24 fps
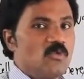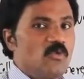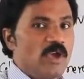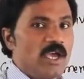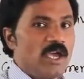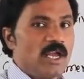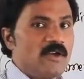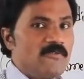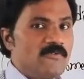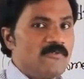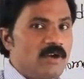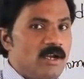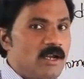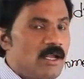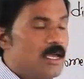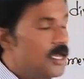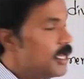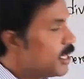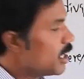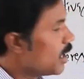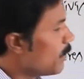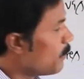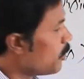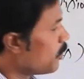
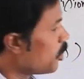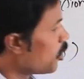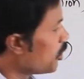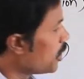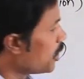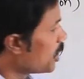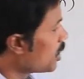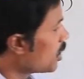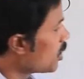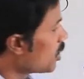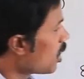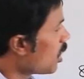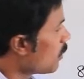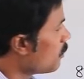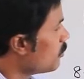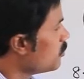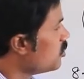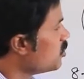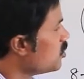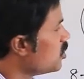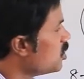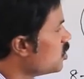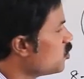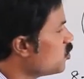Wherever embryonic knob,
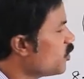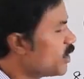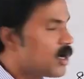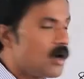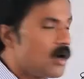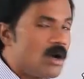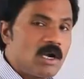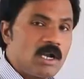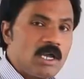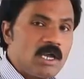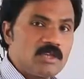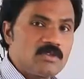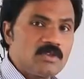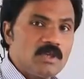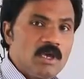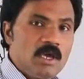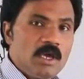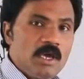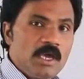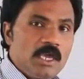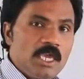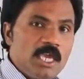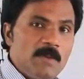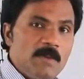this is we called as
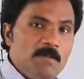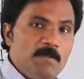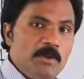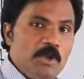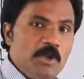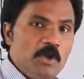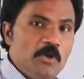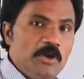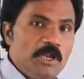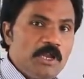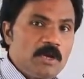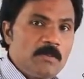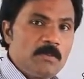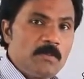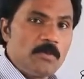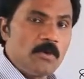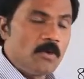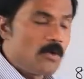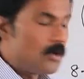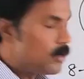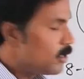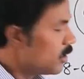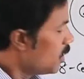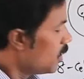embryonic
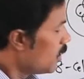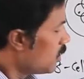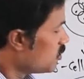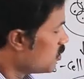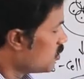pole.